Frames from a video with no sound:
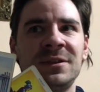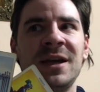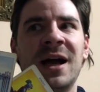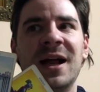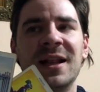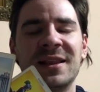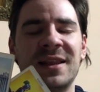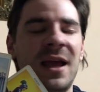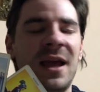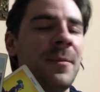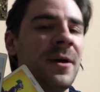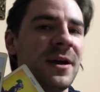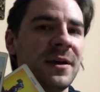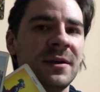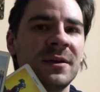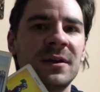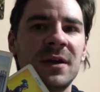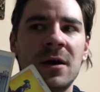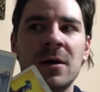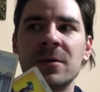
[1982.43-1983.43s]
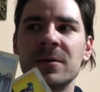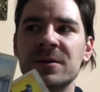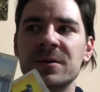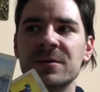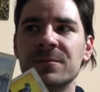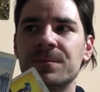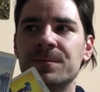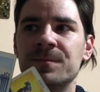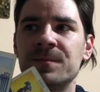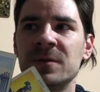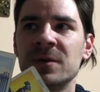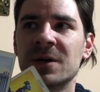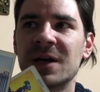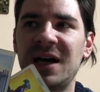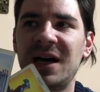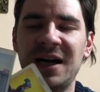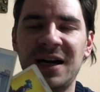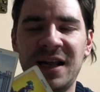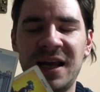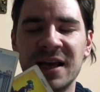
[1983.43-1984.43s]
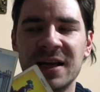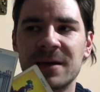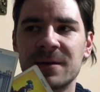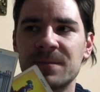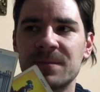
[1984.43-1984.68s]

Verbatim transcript: God damn it. You know, you, you kind of like